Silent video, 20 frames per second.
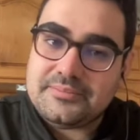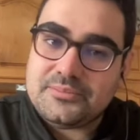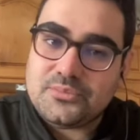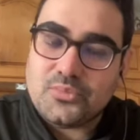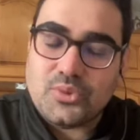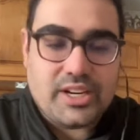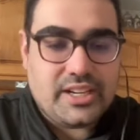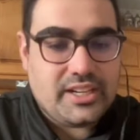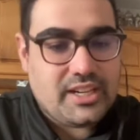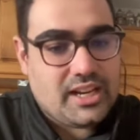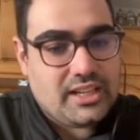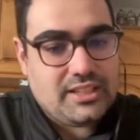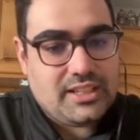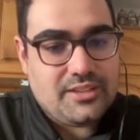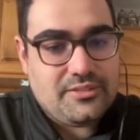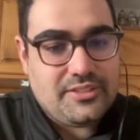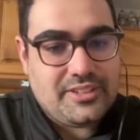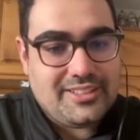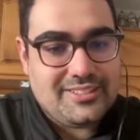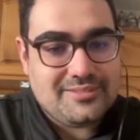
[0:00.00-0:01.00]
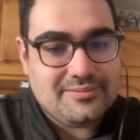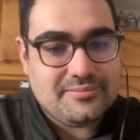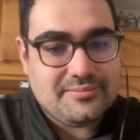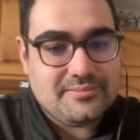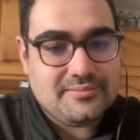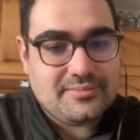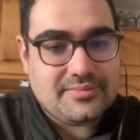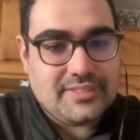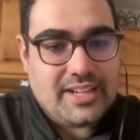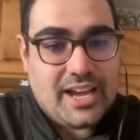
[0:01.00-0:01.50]
Would I not love it?
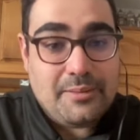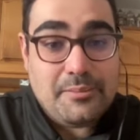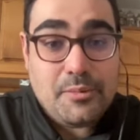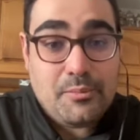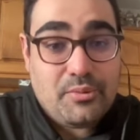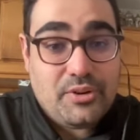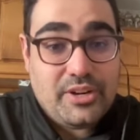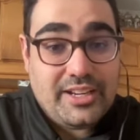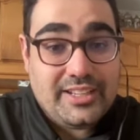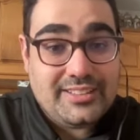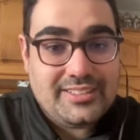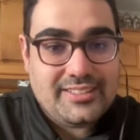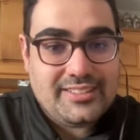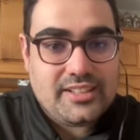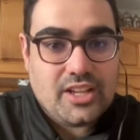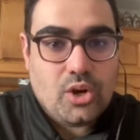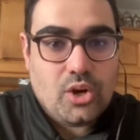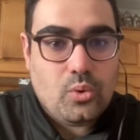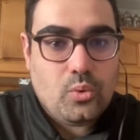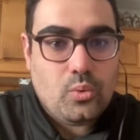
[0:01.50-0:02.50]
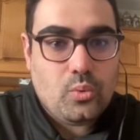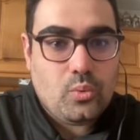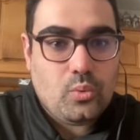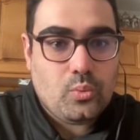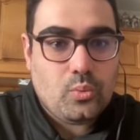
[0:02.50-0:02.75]
I'm a prince. Oh.